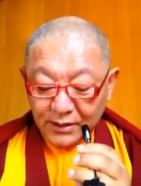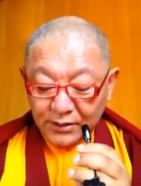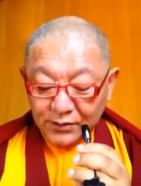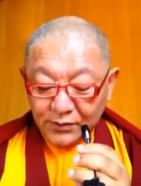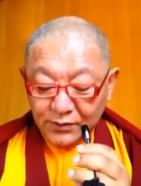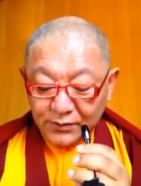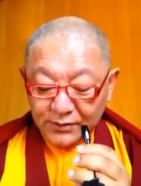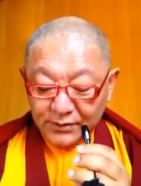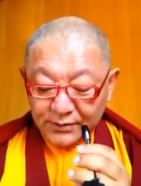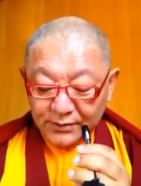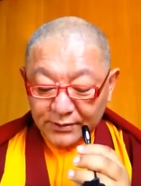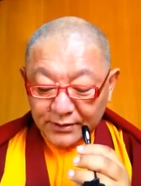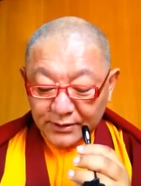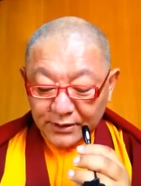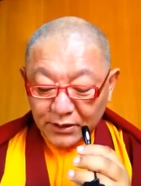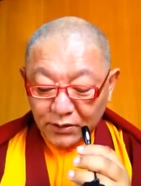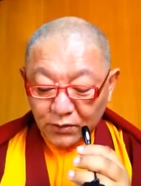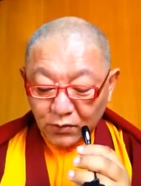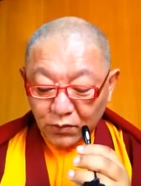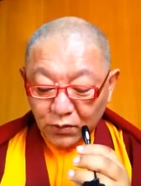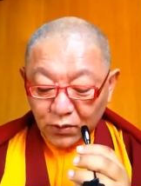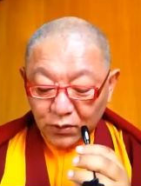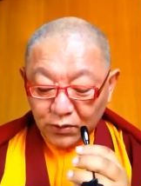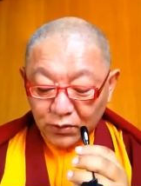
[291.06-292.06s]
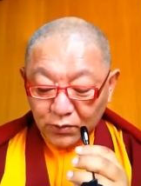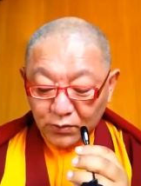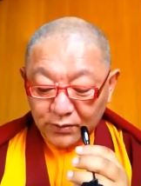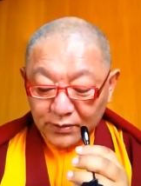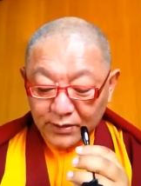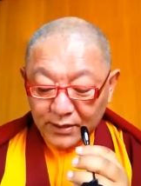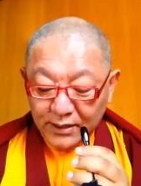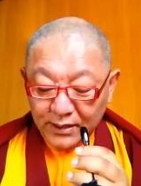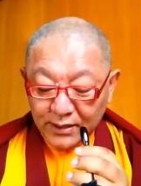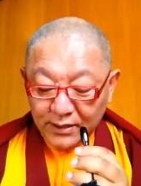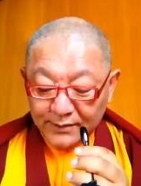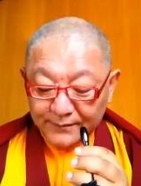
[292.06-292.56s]
23. Although
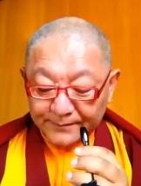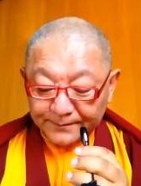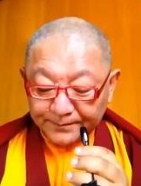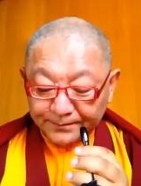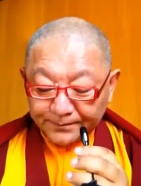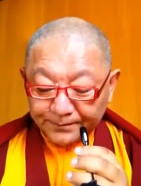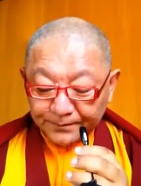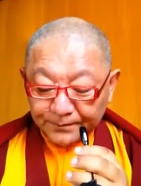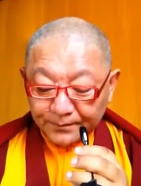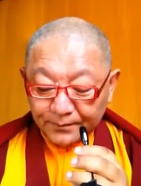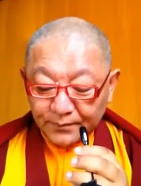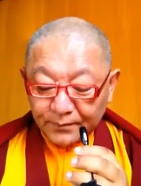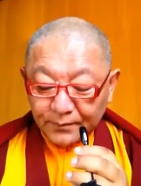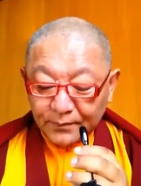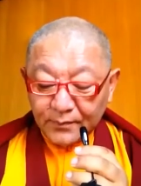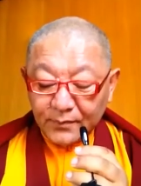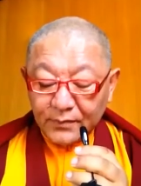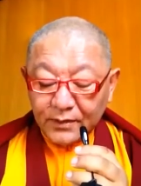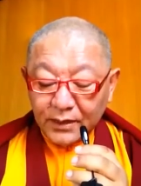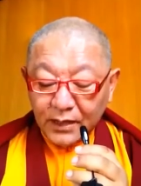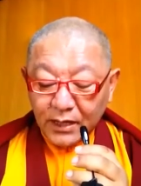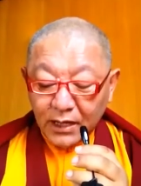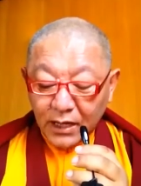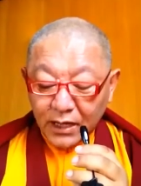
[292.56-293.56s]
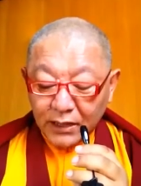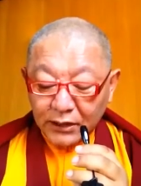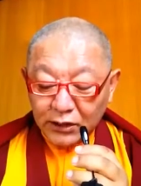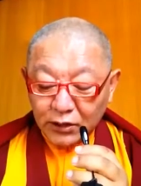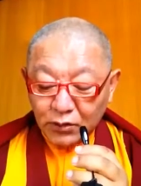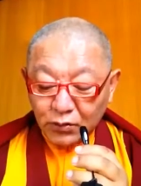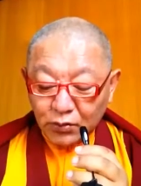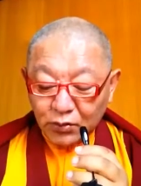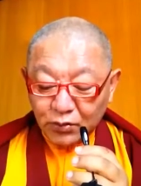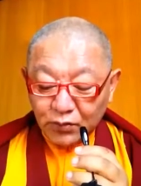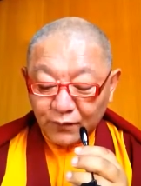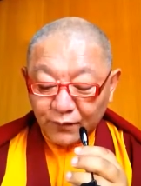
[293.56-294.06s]
they are
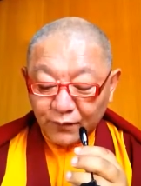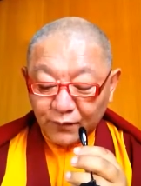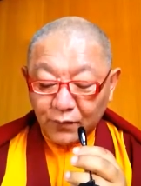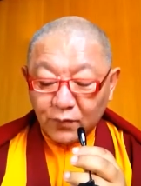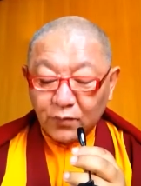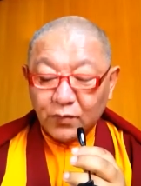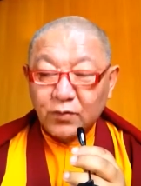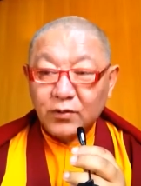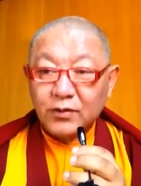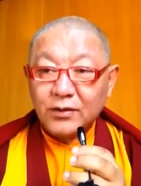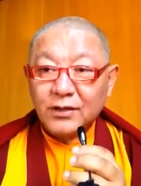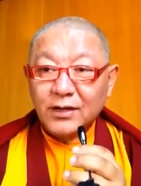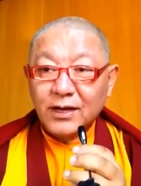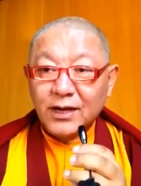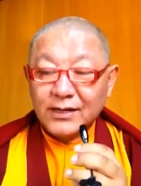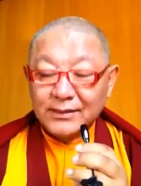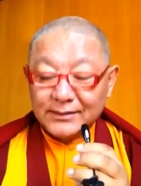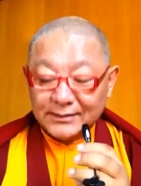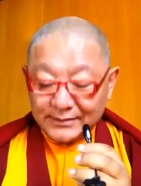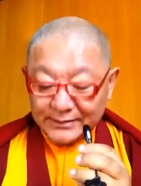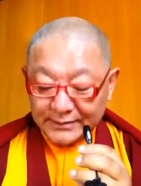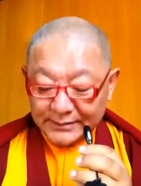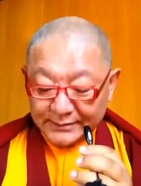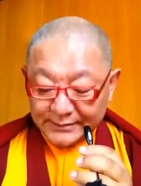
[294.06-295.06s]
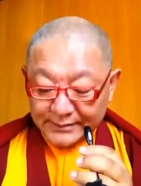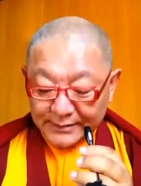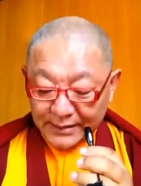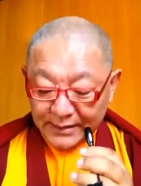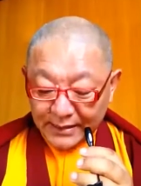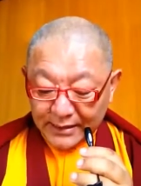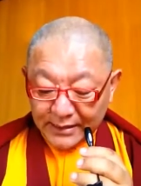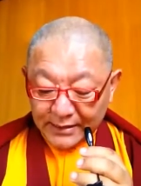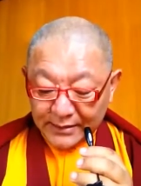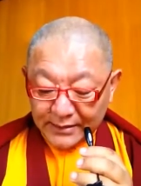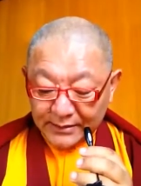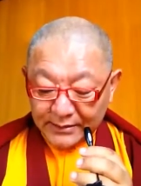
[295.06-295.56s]
unlooked for,
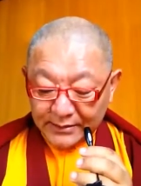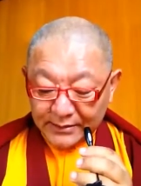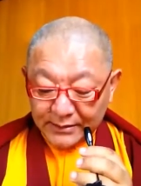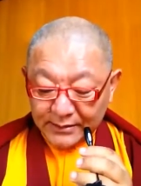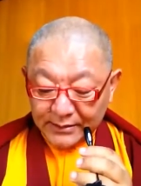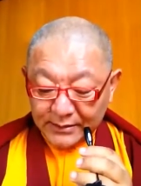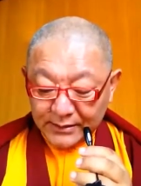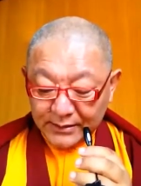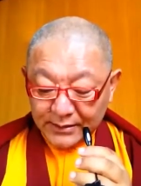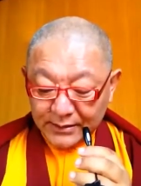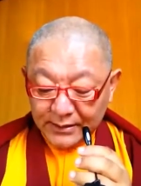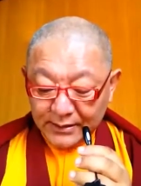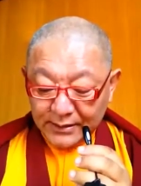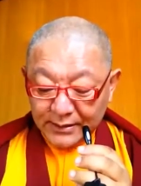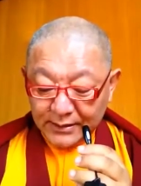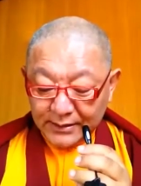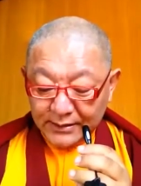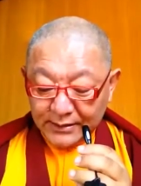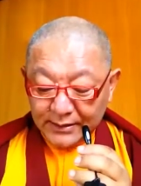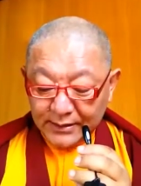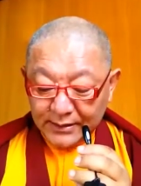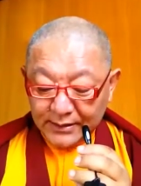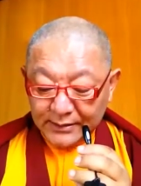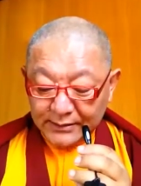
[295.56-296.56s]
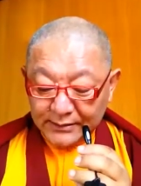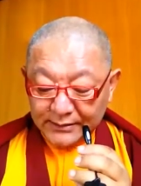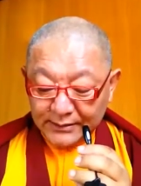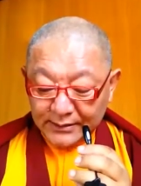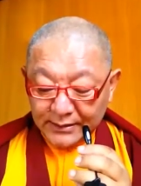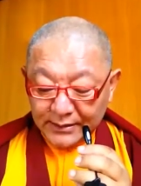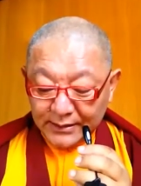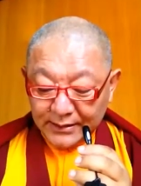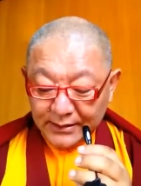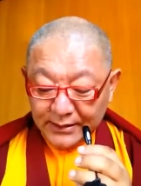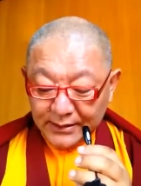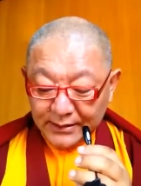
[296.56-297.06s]
undesired, these
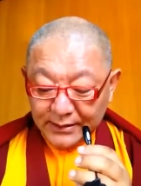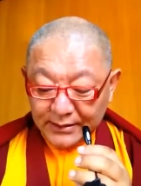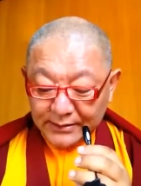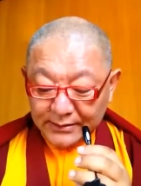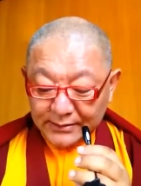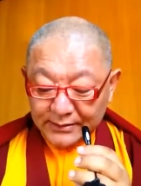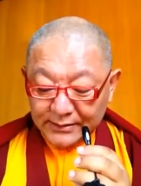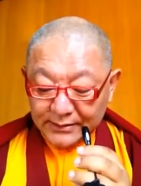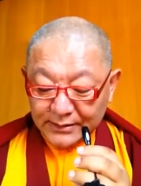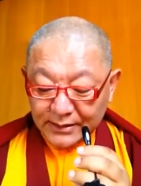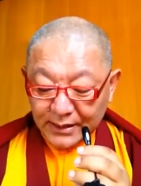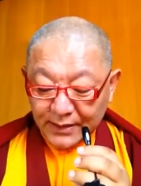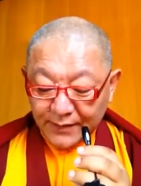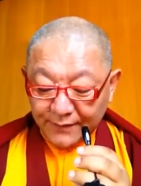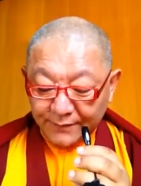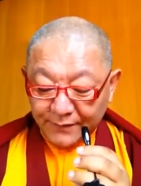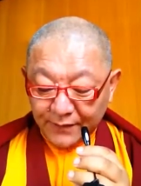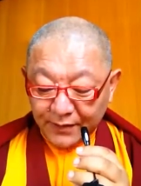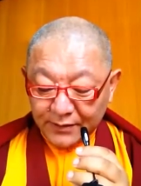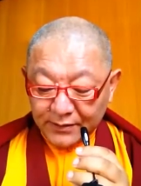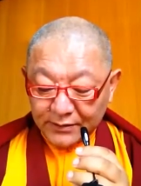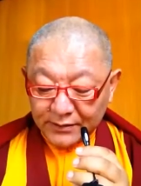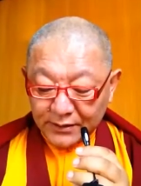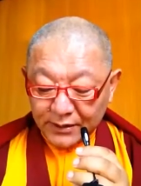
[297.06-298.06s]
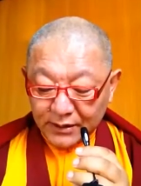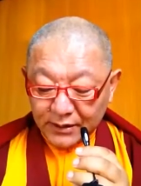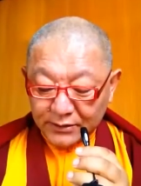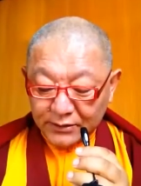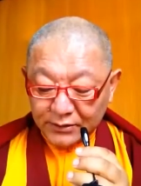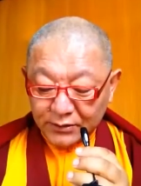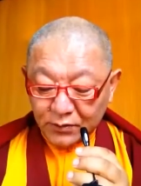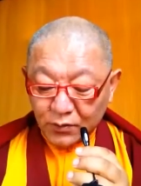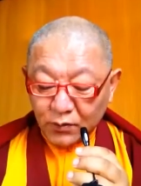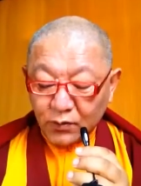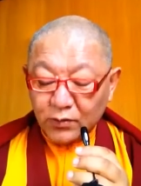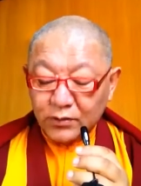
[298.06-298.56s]
ills affect
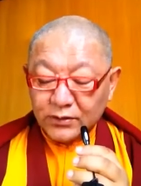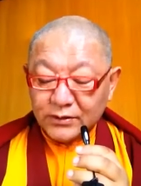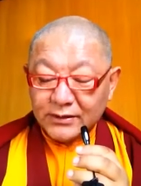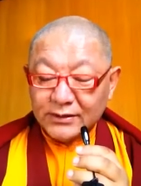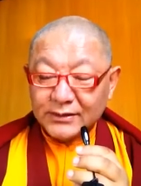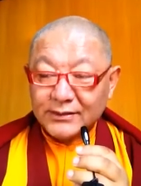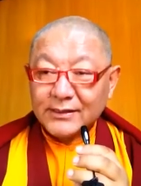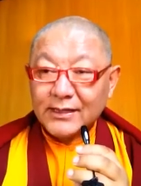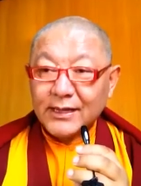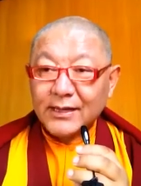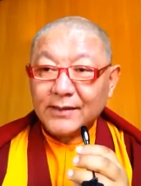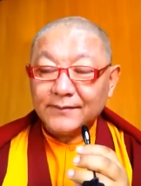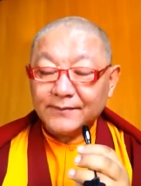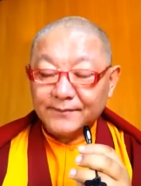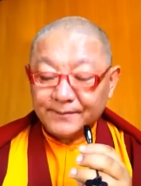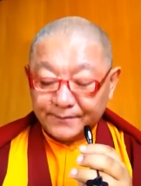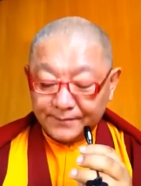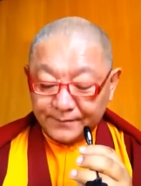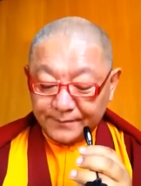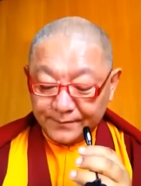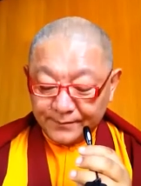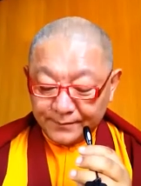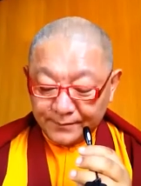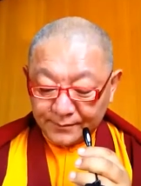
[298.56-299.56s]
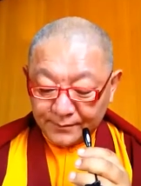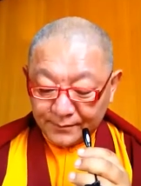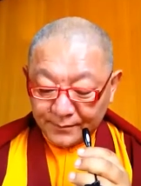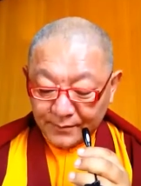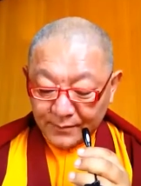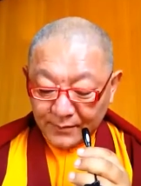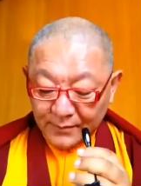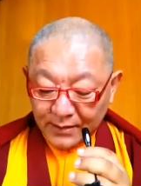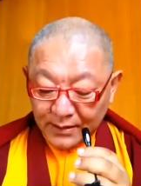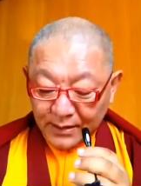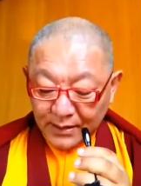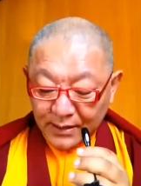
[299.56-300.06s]
us all the same.
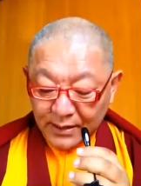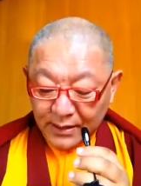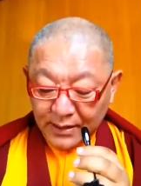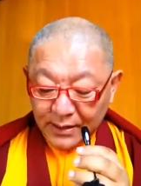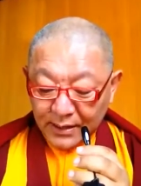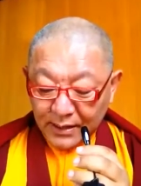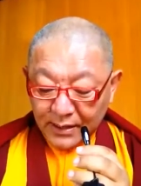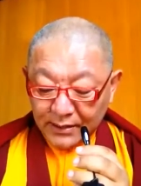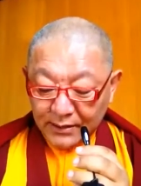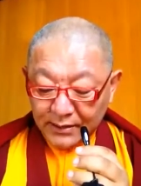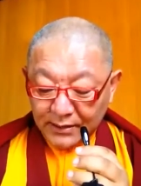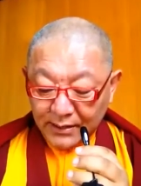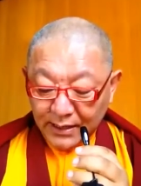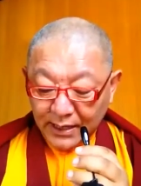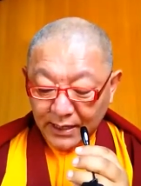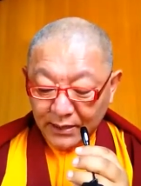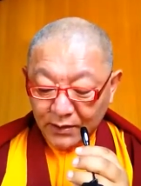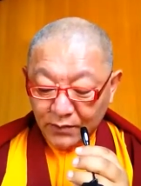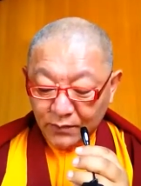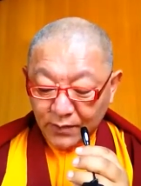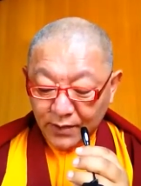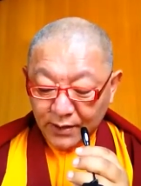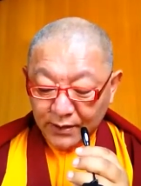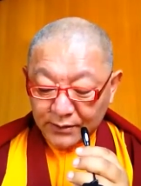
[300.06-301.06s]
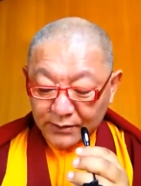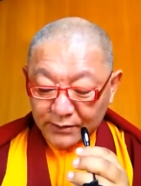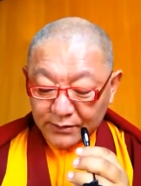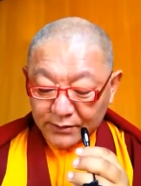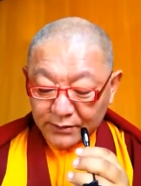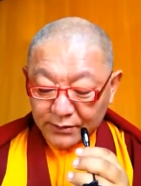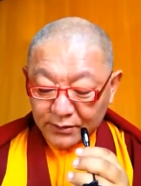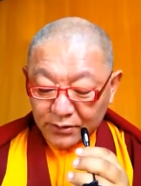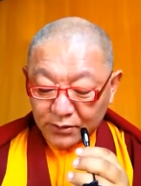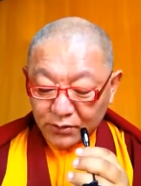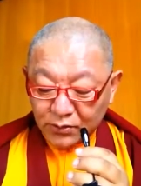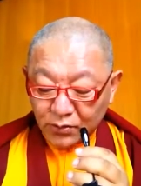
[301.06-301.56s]
And
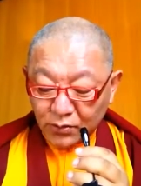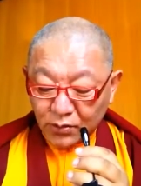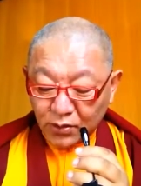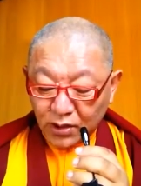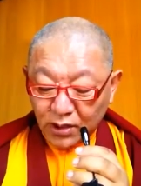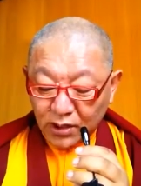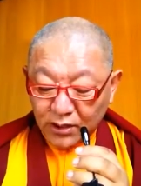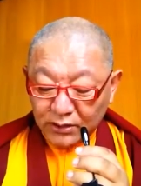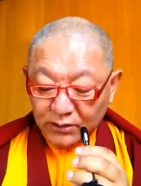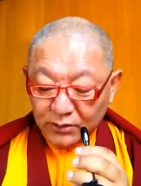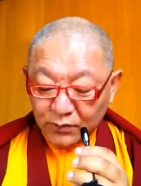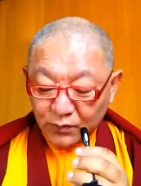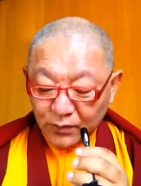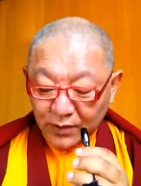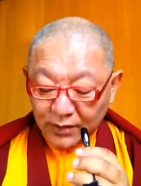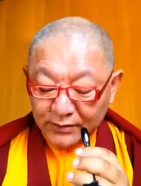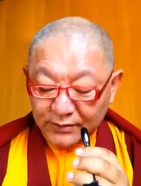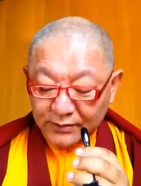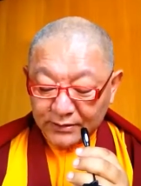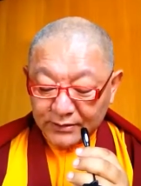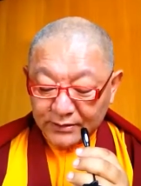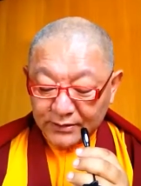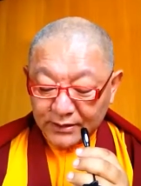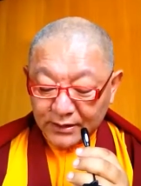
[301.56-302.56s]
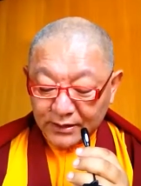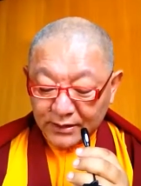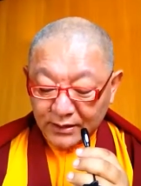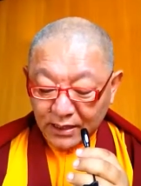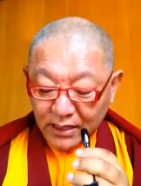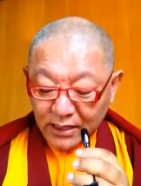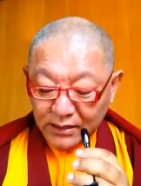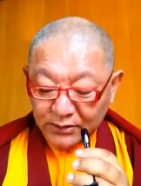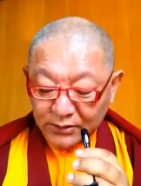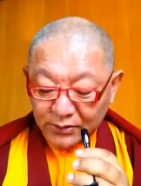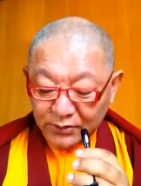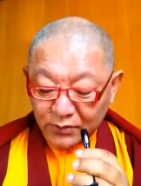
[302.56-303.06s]
likewise, though unwanted and
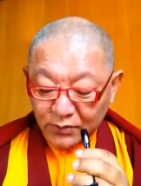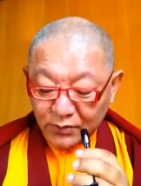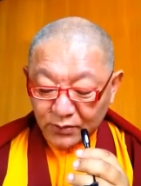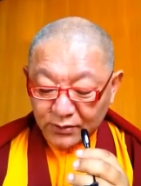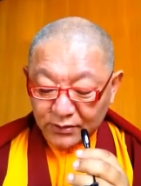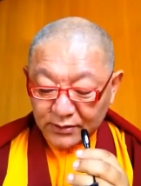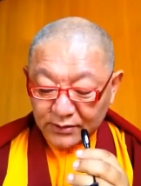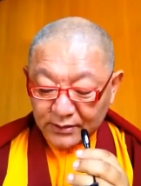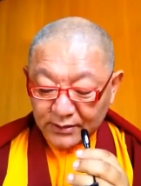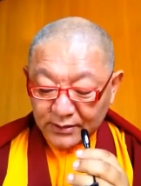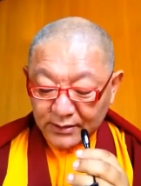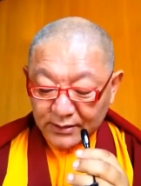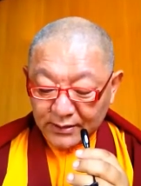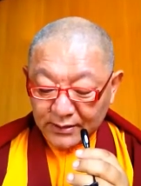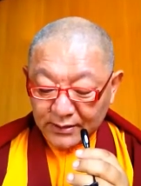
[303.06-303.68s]
unsought,